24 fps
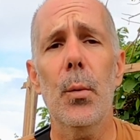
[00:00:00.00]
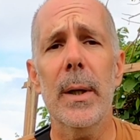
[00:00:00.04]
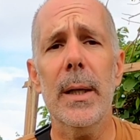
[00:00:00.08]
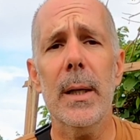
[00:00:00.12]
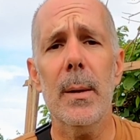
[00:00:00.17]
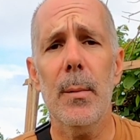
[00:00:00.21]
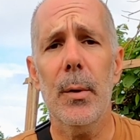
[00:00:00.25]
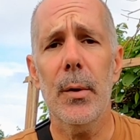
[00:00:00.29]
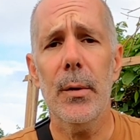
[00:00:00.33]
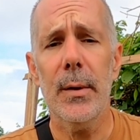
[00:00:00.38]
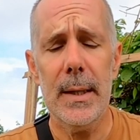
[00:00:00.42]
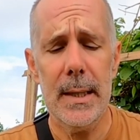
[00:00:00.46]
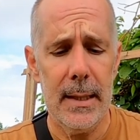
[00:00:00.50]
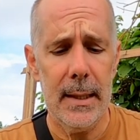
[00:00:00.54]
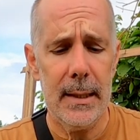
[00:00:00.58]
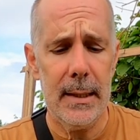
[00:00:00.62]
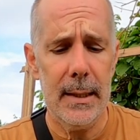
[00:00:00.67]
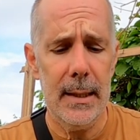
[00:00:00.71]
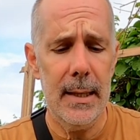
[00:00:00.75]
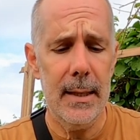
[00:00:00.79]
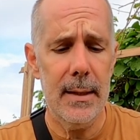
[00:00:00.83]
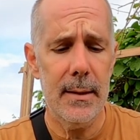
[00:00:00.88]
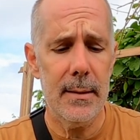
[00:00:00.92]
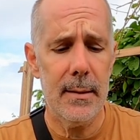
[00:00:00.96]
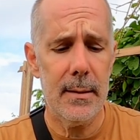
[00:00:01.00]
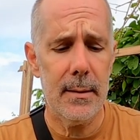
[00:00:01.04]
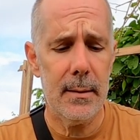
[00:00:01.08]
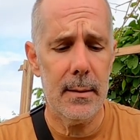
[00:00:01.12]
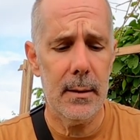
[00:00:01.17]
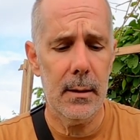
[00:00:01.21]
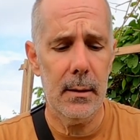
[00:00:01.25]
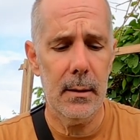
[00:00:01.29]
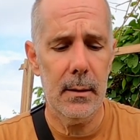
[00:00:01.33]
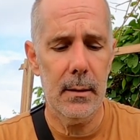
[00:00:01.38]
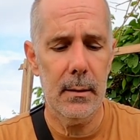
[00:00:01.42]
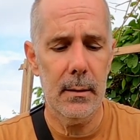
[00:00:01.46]
what about that
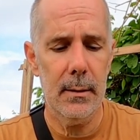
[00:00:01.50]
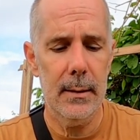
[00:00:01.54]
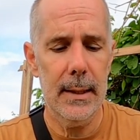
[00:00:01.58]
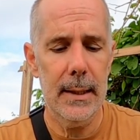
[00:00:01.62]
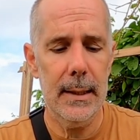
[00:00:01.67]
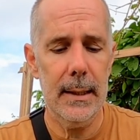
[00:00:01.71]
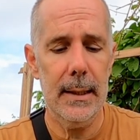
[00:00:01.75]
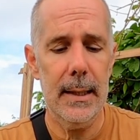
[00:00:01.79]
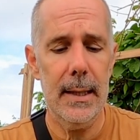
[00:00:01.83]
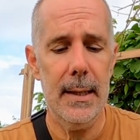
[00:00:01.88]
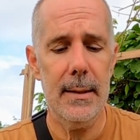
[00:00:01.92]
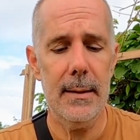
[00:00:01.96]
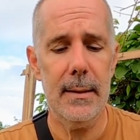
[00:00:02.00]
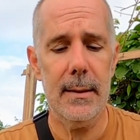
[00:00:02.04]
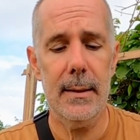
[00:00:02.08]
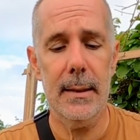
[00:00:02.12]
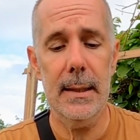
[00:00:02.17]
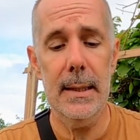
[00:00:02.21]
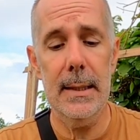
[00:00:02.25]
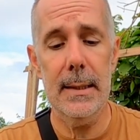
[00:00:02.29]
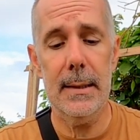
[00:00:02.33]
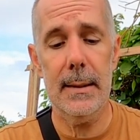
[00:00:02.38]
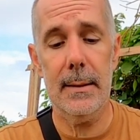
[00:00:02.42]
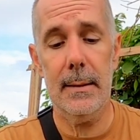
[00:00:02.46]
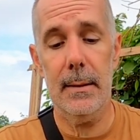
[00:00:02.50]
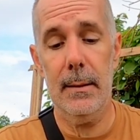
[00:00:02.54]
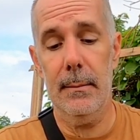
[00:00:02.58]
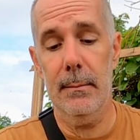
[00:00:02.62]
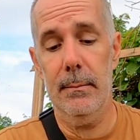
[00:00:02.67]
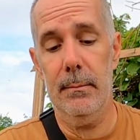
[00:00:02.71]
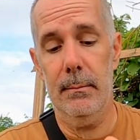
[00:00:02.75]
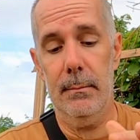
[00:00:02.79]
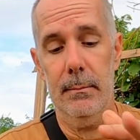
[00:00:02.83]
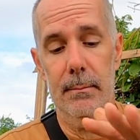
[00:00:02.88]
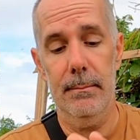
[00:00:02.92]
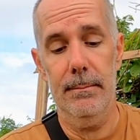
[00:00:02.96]
lens? That lens is
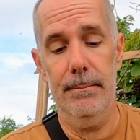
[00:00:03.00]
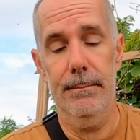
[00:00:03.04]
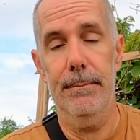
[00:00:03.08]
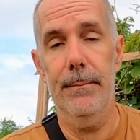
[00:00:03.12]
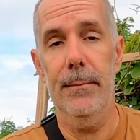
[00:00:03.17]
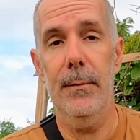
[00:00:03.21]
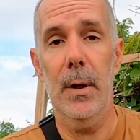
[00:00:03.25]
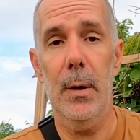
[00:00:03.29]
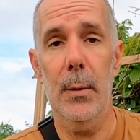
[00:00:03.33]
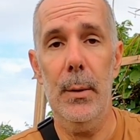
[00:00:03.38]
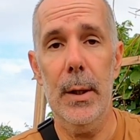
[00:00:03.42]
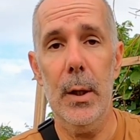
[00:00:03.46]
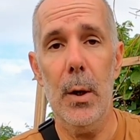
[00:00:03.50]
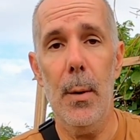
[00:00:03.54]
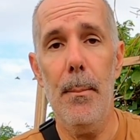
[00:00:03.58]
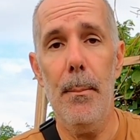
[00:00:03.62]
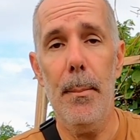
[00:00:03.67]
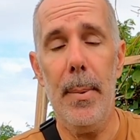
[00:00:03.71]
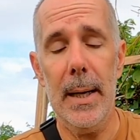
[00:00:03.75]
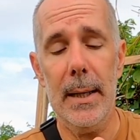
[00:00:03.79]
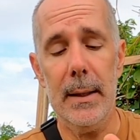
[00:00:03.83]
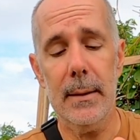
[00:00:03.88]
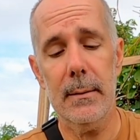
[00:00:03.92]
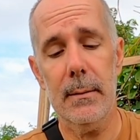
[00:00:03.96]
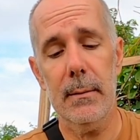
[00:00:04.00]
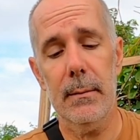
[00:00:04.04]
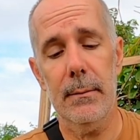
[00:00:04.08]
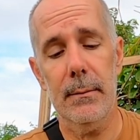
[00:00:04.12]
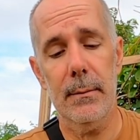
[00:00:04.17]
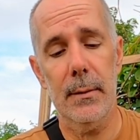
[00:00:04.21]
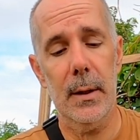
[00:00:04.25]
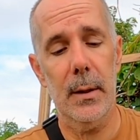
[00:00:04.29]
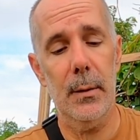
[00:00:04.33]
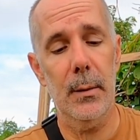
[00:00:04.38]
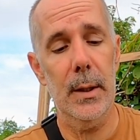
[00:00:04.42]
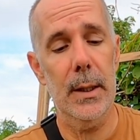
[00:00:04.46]
very compact,
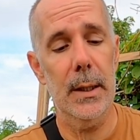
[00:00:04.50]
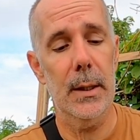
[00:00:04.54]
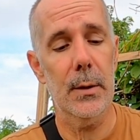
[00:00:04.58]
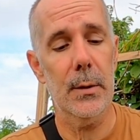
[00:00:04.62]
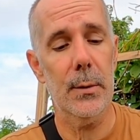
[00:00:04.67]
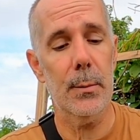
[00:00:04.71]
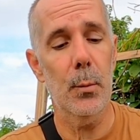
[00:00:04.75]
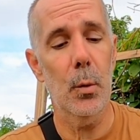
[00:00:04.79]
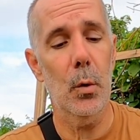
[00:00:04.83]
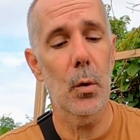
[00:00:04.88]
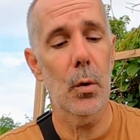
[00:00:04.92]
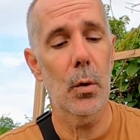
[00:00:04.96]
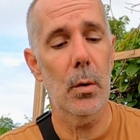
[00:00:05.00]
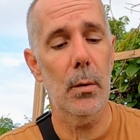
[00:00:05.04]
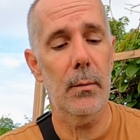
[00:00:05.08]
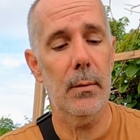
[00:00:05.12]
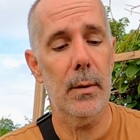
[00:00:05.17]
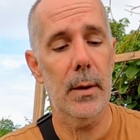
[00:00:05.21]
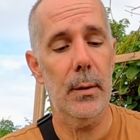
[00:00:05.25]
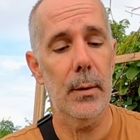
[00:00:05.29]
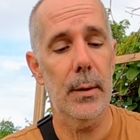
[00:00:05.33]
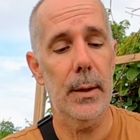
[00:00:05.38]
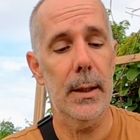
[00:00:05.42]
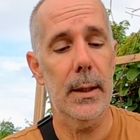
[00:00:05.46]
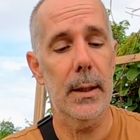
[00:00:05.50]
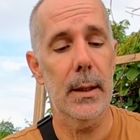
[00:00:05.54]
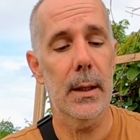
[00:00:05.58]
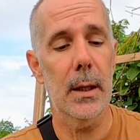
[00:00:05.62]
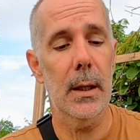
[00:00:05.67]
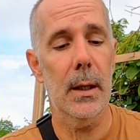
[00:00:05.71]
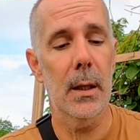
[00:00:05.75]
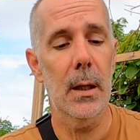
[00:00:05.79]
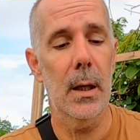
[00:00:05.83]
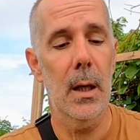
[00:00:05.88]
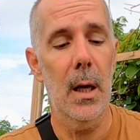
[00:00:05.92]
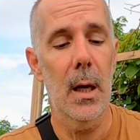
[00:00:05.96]
very small,
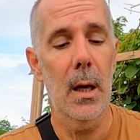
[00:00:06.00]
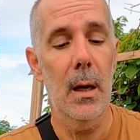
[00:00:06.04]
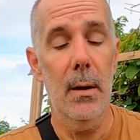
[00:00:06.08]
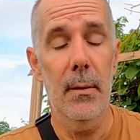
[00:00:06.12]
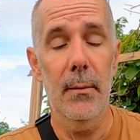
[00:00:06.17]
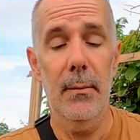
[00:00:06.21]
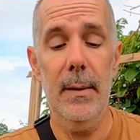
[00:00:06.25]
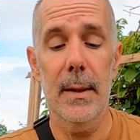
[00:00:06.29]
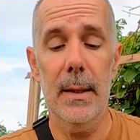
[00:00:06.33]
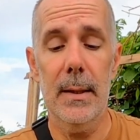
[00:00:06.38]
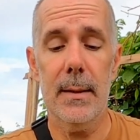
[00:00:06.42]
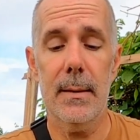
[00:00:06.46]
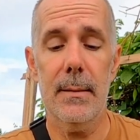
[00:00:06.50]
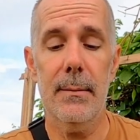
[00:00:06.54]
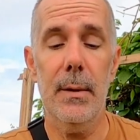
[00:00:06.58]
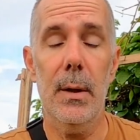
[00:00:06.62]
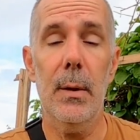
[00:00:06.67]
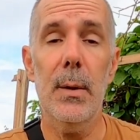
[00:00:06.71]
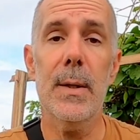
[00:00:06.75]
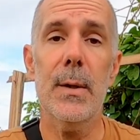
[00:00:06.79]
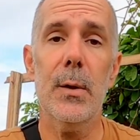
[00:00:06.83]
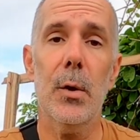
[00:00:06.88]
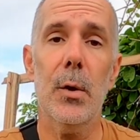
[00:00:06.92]
feels very